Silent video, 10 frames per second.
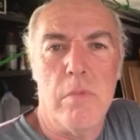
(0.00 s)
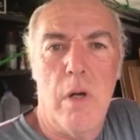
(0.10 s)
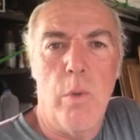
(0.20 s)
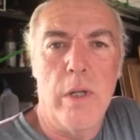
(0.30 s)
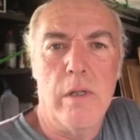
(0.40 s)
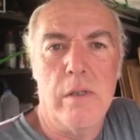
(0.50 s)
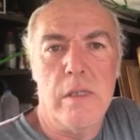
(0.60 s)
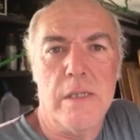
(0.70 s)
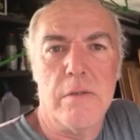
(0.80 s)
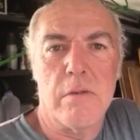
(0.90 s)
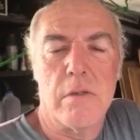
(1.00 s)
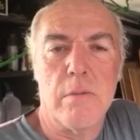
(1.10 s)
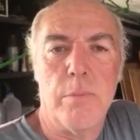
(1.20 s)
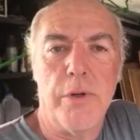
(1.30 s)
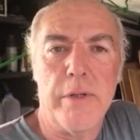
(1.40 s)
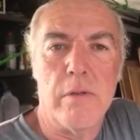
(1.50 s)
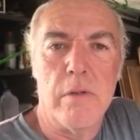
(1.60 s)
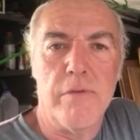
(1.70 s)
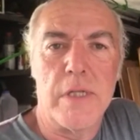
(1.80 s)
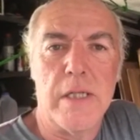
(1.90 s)
I will at some point,
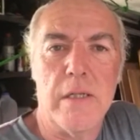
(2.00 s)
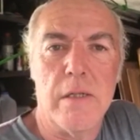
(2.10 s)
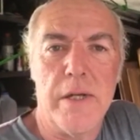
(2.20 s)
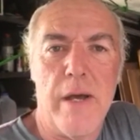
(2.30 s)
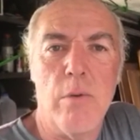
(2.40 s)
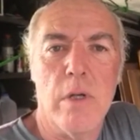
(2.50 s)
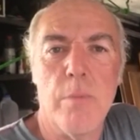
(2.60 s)
obviously, now.